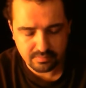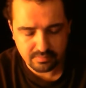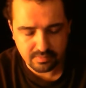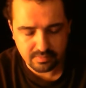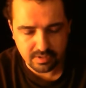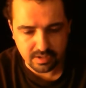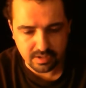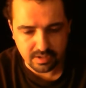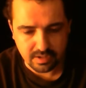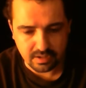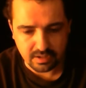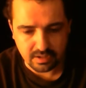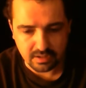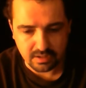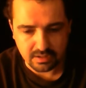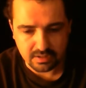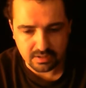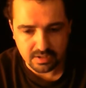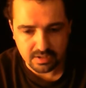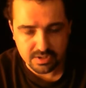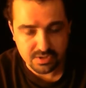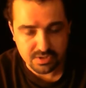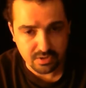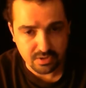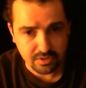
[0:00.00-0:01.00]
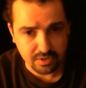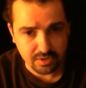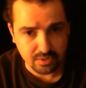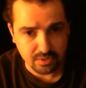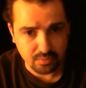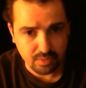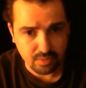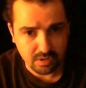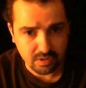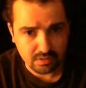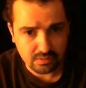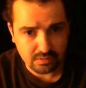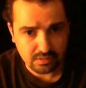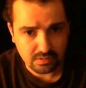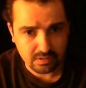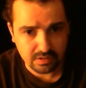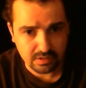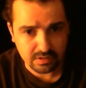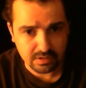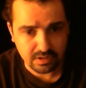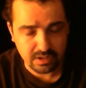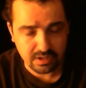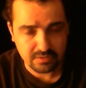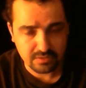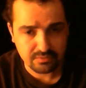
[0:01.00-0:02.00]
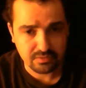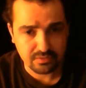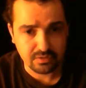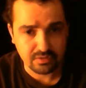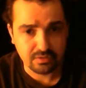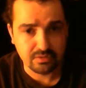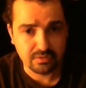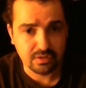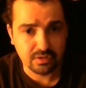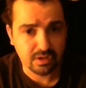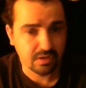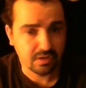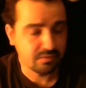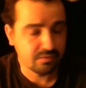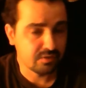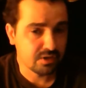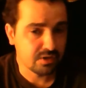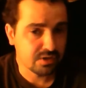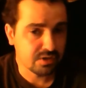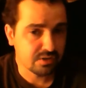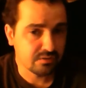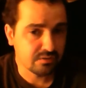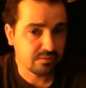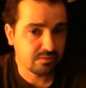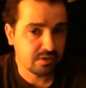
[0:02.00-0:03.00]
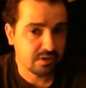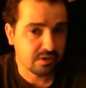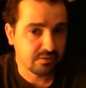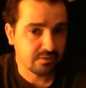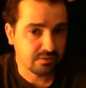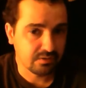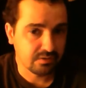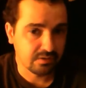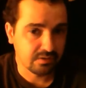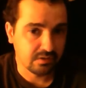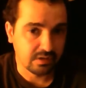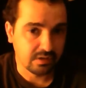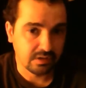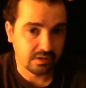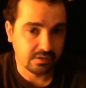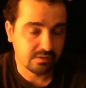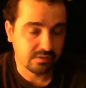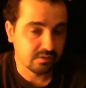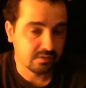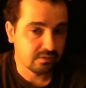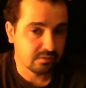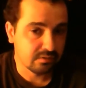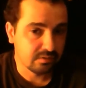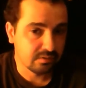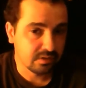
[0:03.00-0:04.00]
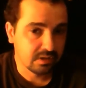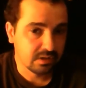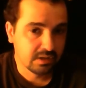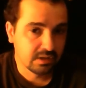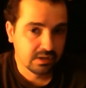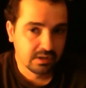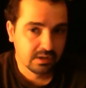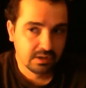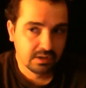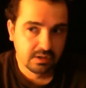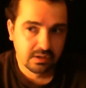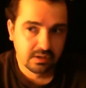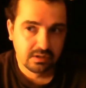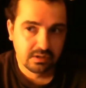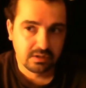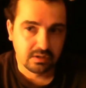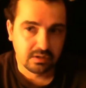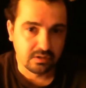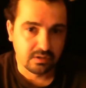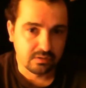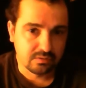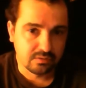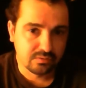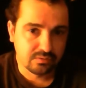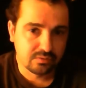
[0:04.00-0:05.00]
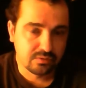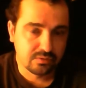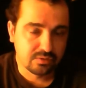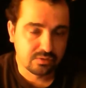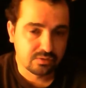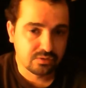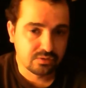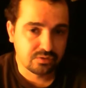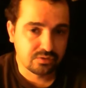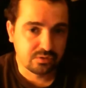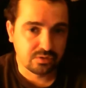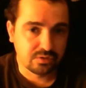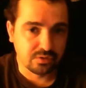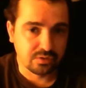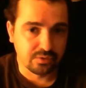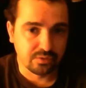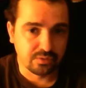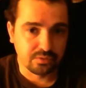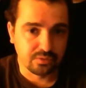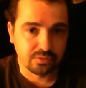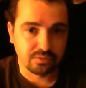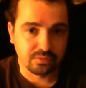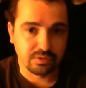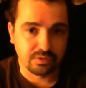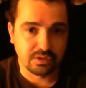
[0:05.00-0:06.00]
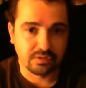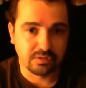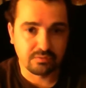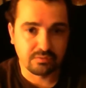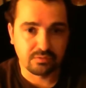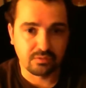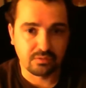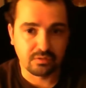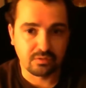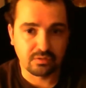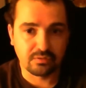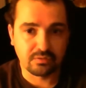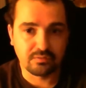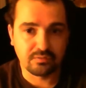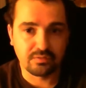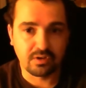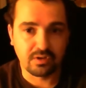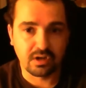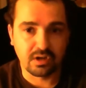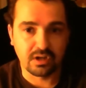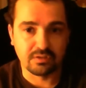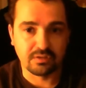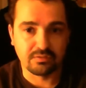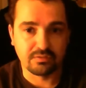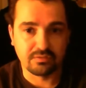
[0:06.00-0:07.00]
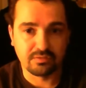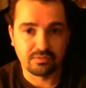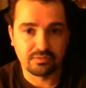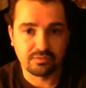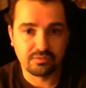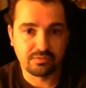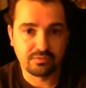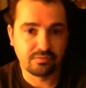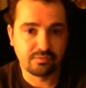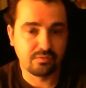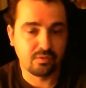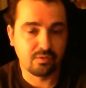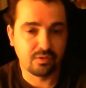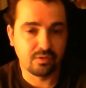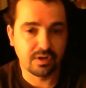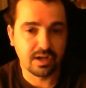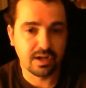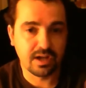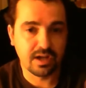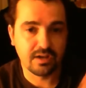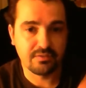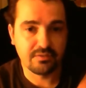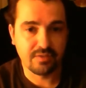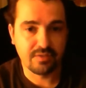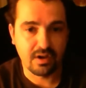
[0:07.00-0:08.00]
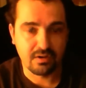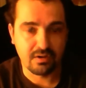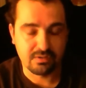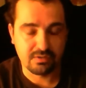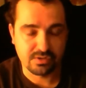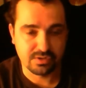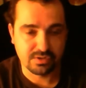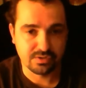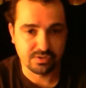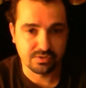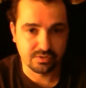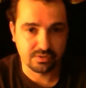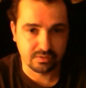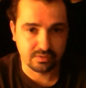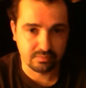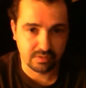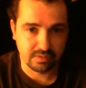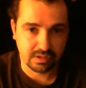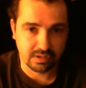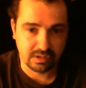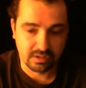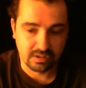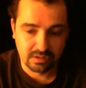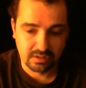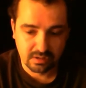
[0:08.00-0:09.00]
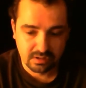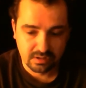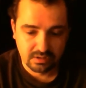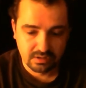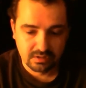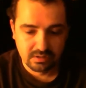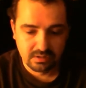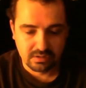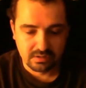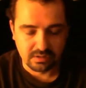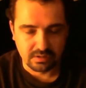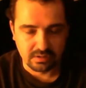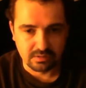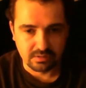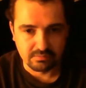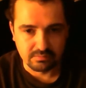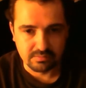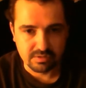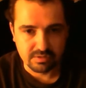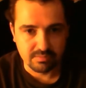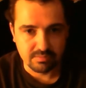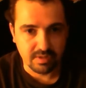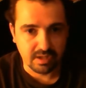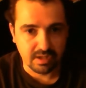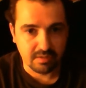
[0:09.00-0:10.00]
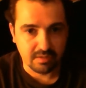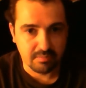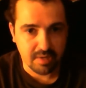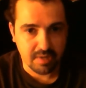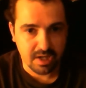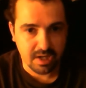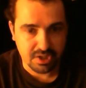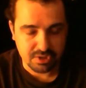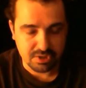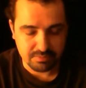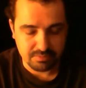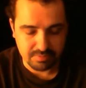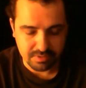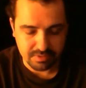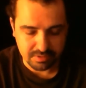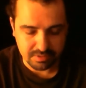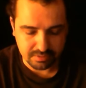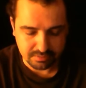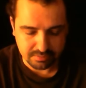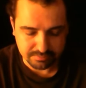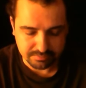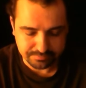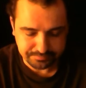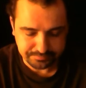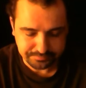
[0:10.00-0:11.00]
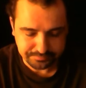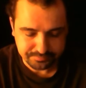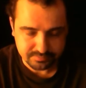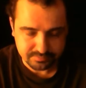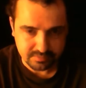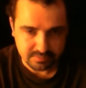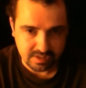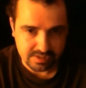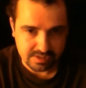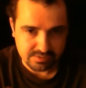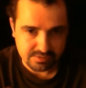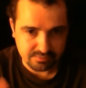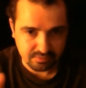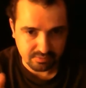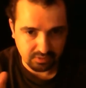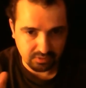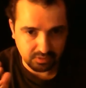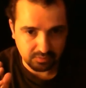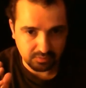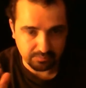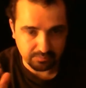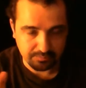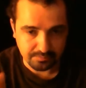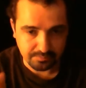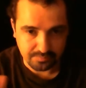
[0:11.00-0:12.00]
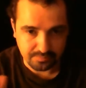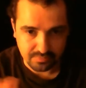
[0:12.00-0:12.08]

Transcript: and I started at 1 o'clock in the afternoon and I finished at 5:30. So, you know, 4.5 hours it took me to make a batch of beer. And that's from